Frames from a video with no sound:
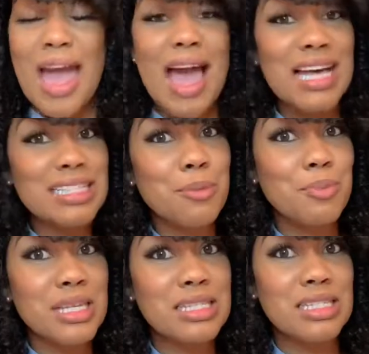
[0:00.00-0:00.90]
As a
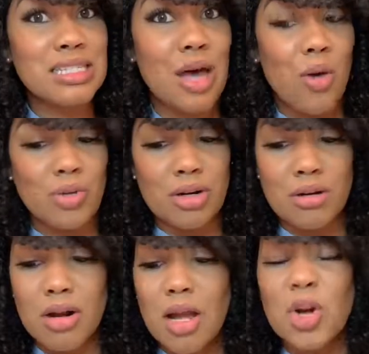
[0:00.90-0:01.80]
business
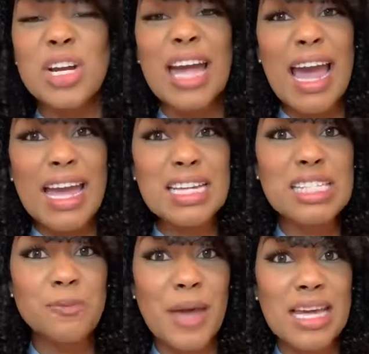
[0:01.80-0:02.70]
owner, create
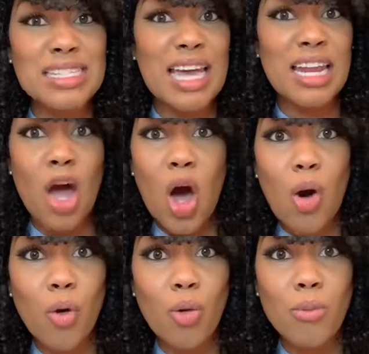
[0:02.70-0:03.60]
a space at
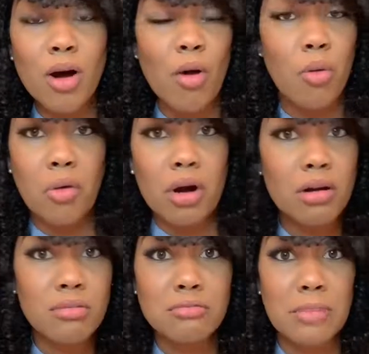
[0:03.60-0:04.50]
home
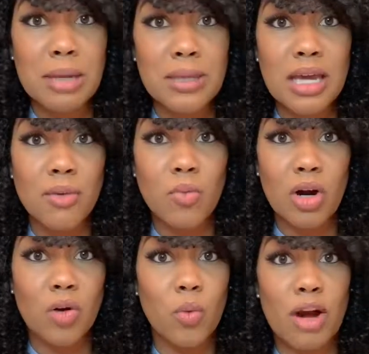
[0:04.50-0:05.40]
or maybe at
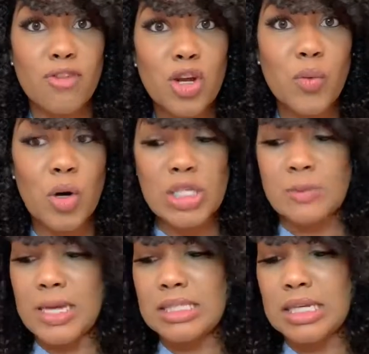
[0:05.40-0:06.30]
work, wherever your
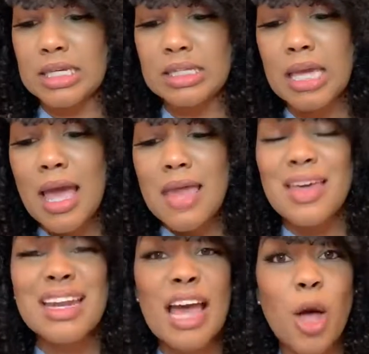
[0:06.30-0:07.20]
workspace is,
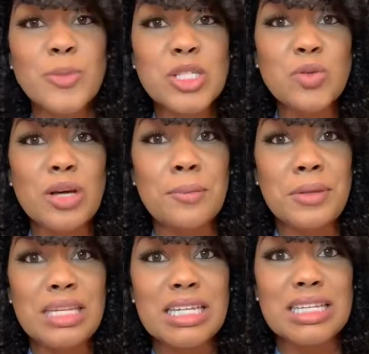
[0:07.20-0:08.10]
that helps you
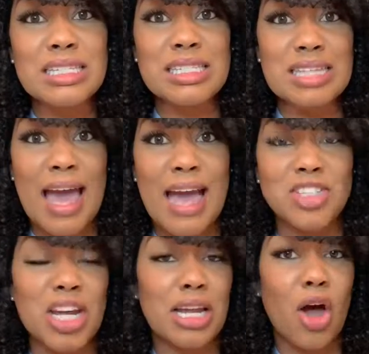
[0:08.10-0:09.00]
completely
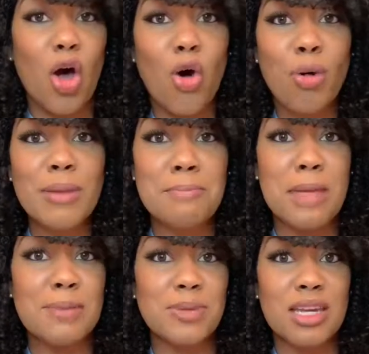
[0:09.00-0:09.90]
detach. At home, it
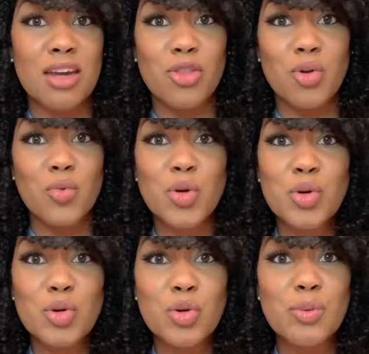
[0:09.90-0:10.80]
may be another
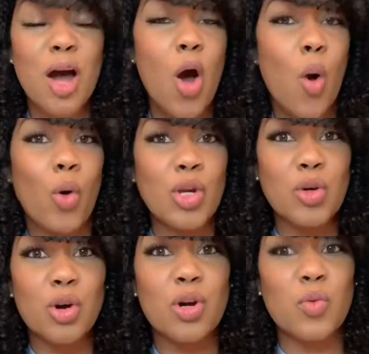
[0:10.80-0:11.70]
room or
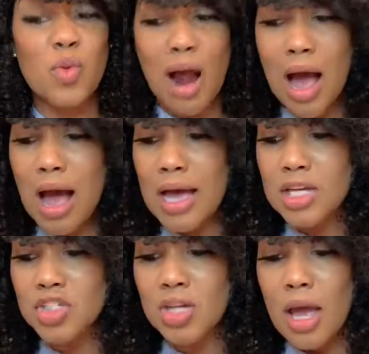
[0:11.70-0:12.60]
your
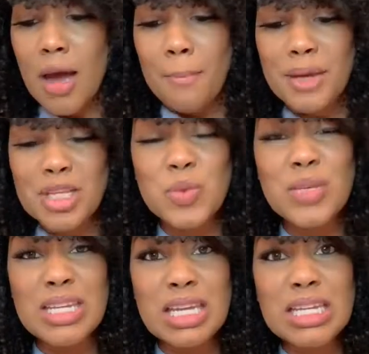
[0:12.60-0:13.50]
garage, but you
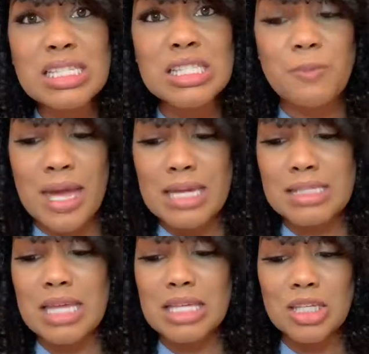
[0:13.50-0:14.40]
need a space
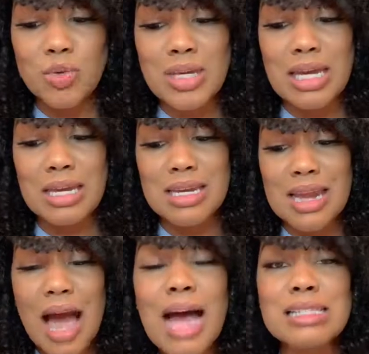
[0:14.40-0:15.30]
that you
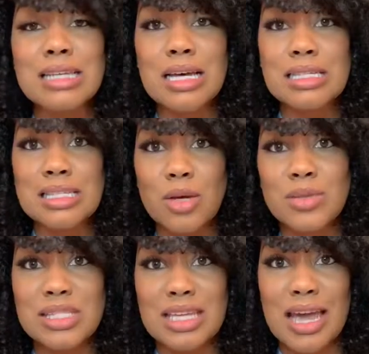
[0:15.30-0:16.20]
cannot
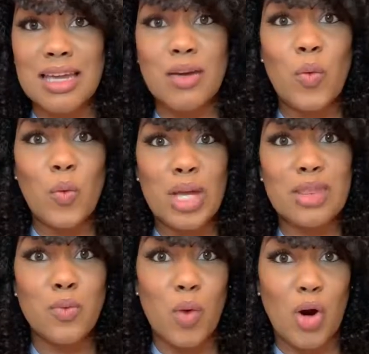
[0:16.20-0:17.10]
associate
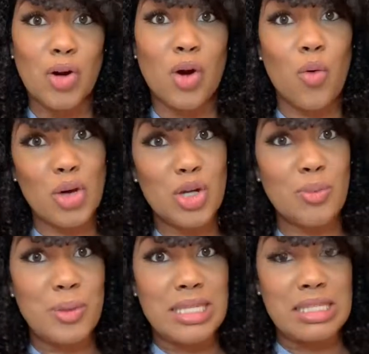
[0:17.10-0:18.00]
with work or
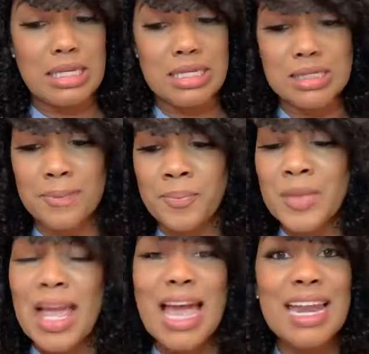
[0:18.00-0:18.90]
your business.
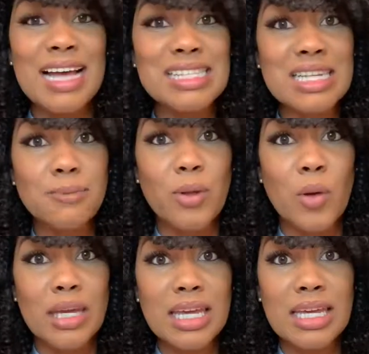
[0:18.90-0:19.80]
And as an
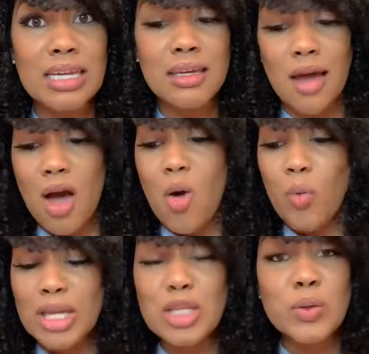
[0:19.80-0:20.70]
employee,
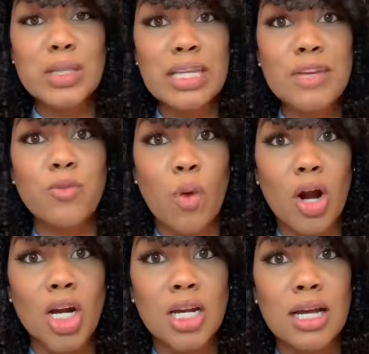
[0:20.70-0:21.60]
when you leave
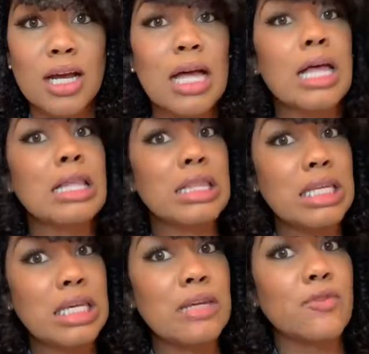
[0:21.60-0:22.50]
work,
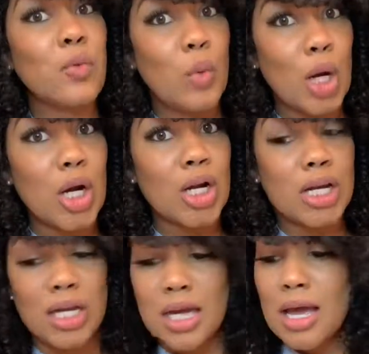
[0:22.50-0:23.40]
leave work.